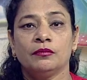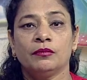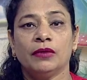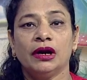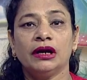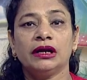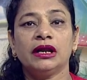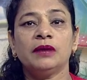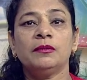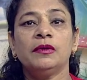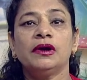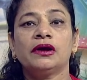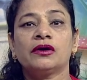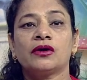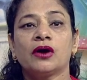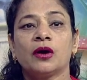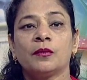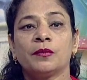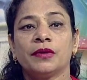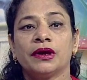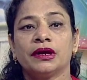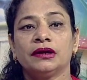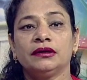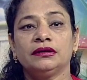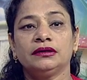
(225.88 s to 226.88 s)
multiple
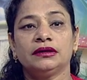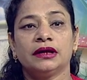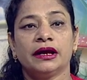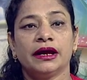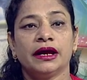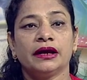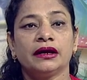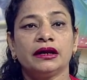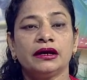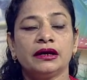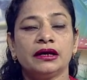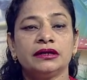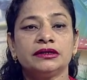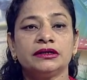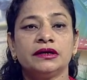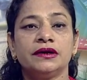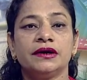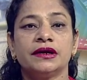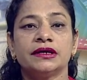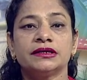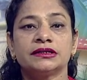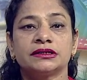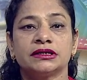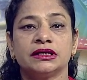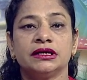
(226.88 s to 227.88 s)
cropping, the agriculture
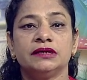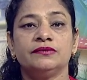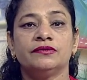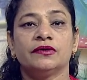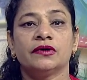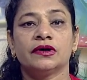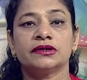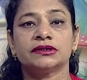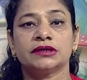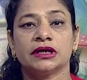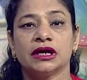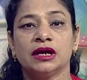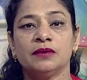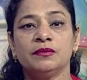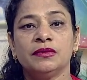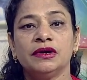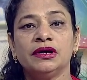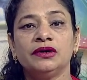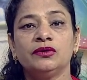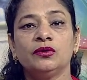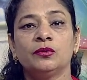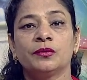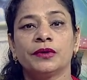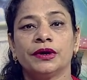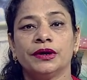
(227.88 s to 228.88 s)
industry was
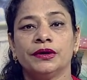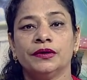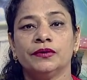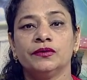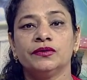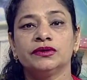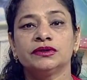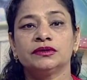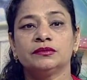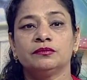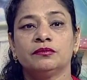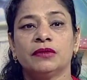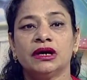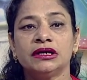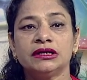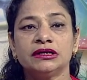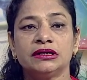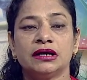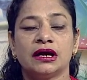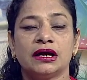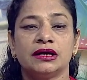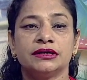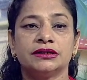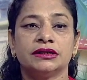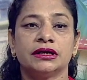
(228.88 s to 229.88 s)
able to produce much
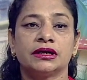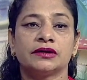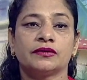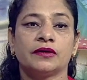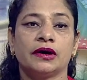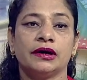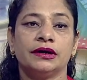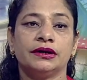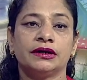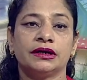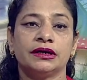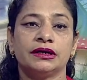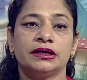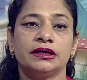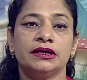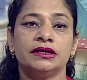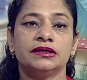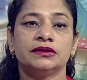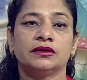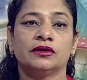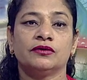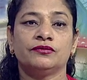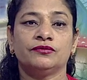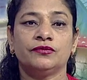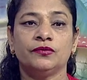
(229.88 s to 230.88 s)
larger
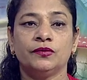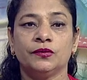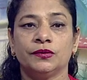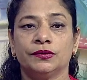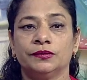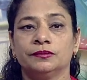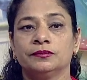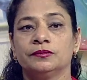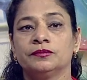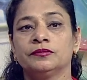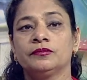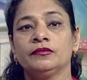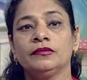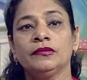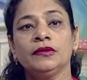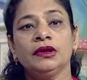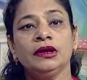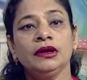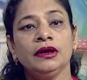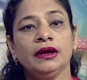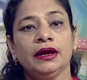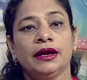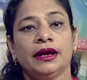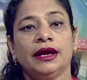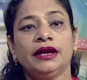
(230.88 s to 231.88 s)
quantities of food.
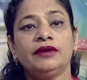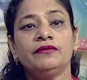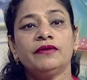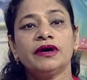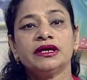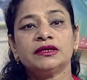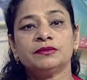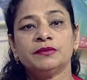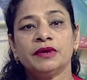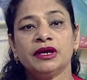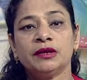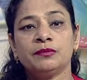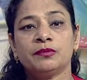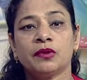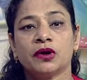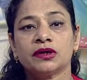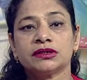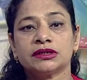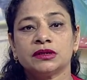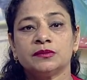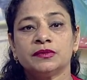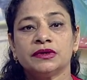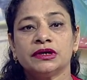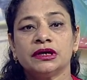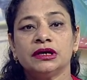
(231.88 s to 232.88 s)
It was made
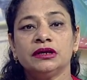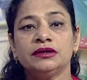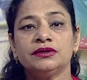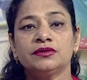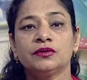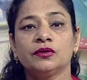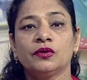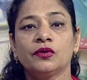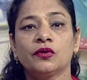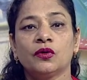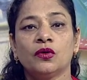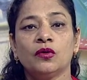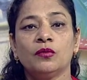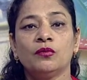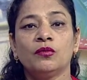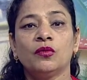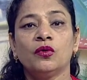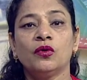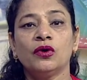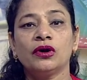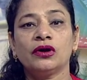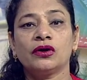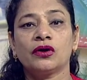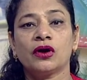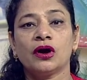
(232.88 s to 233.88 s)
possible to grow
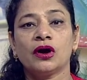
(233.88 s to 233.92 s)
more